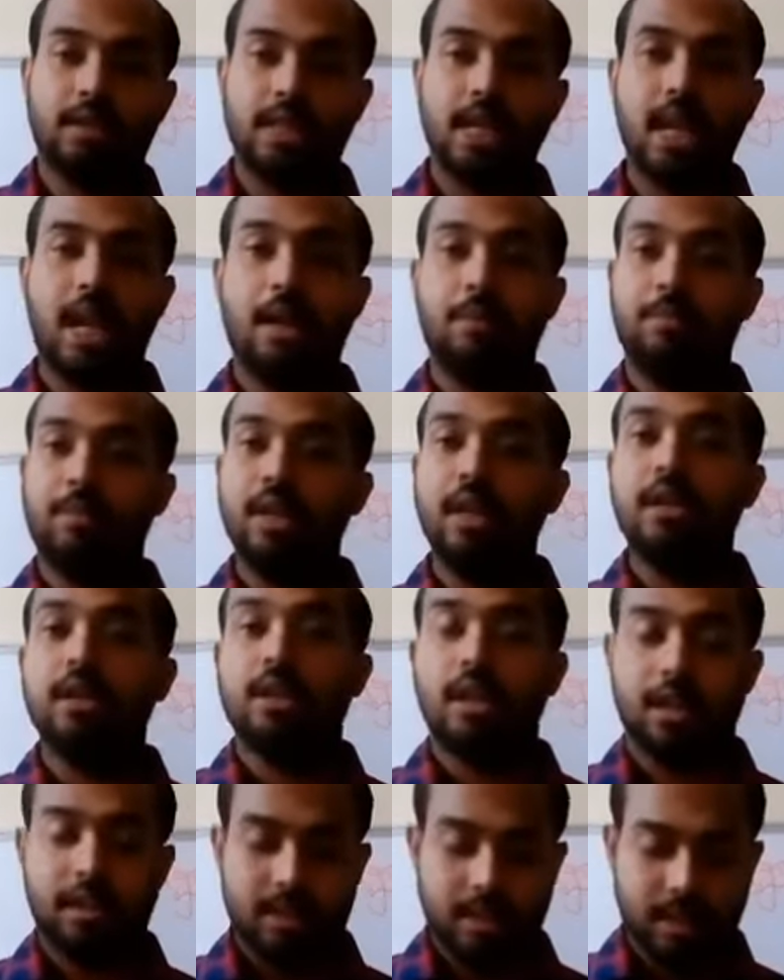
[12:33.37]
CIP,
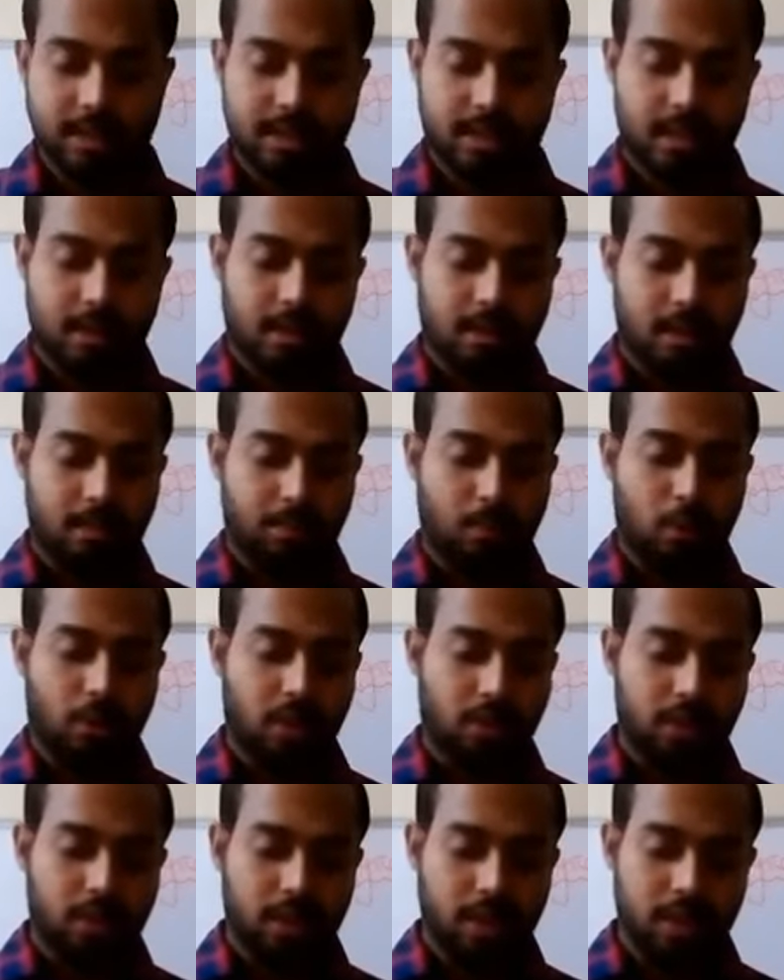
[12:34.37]
Research Center
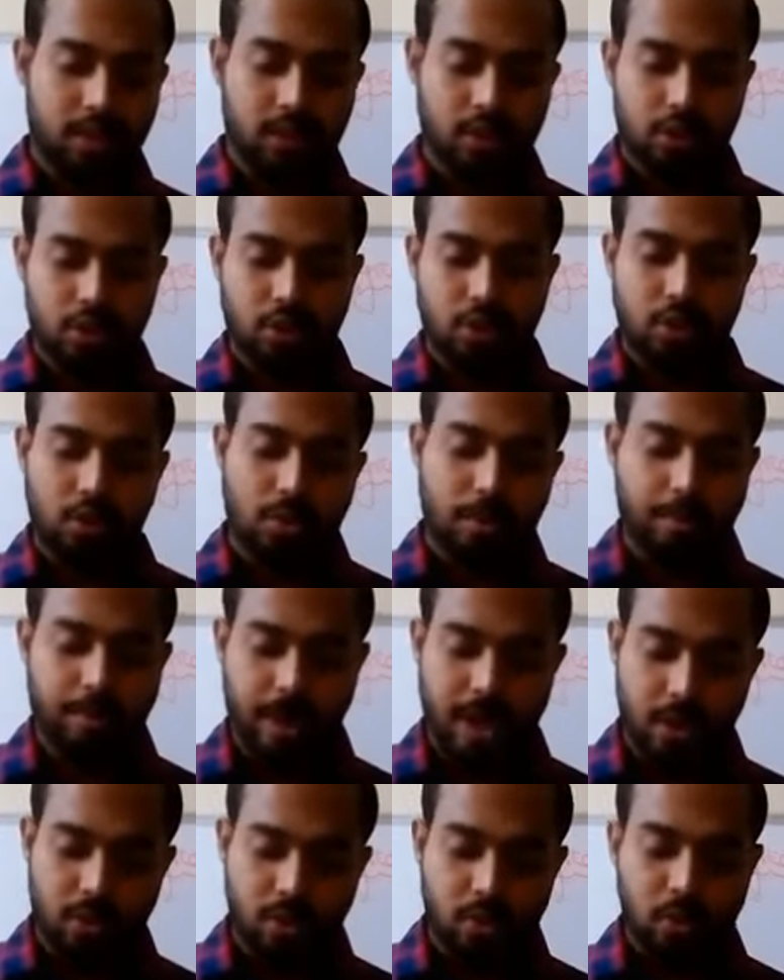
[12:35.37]
Potato Research Institute,
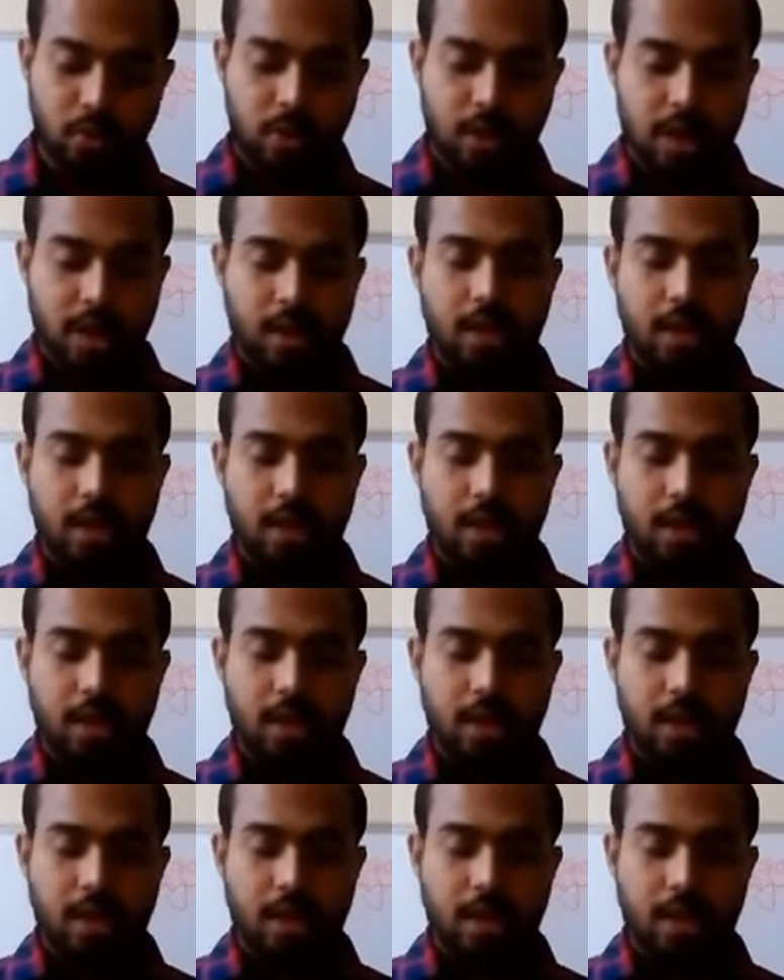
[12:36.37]
Peru,